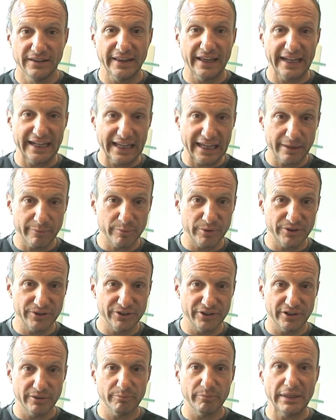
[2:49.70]
that have been
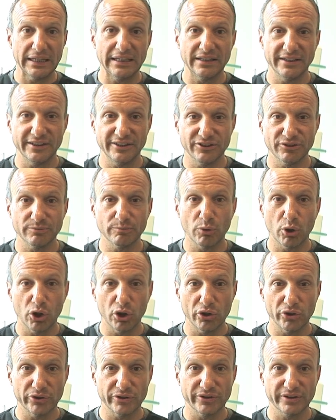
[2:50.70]
done, mainly
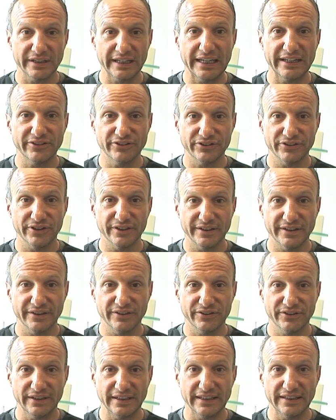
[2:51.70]
smaller case
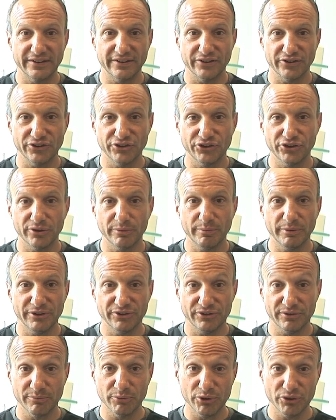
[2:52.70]
studies, and there should be
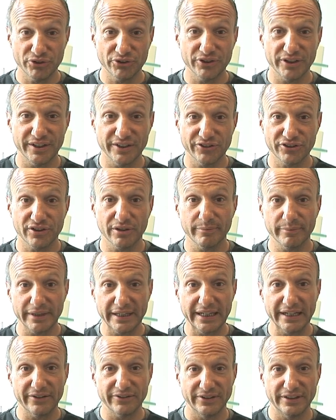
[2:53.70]
some new studies
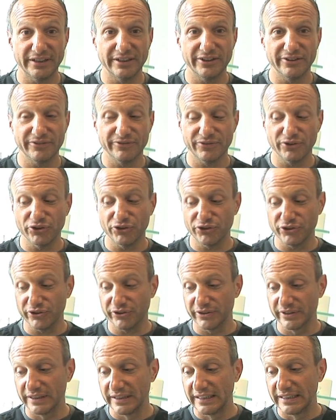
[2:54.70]
coming out in the near
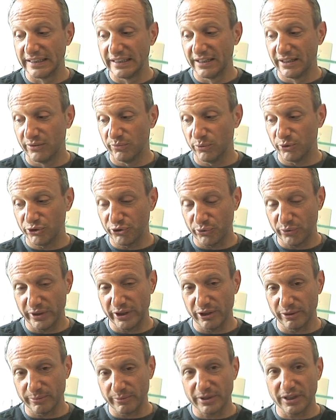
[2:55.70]
future which will
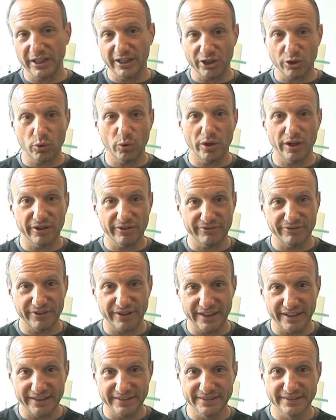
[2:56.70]
help kind of
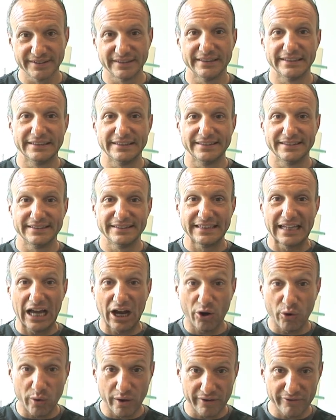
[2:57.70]
quantify
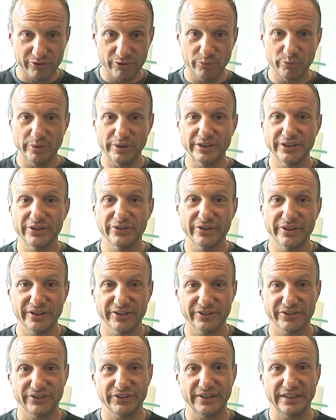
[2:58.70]
how often we do
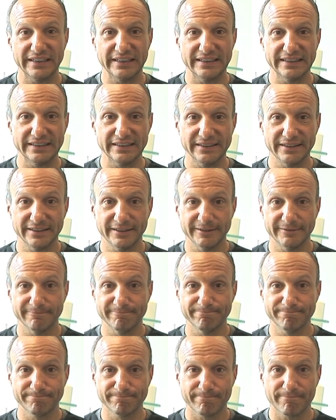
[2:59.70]
this and
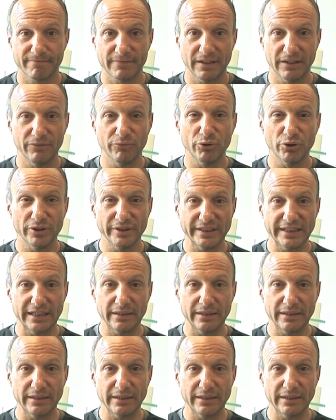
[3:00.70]
um, really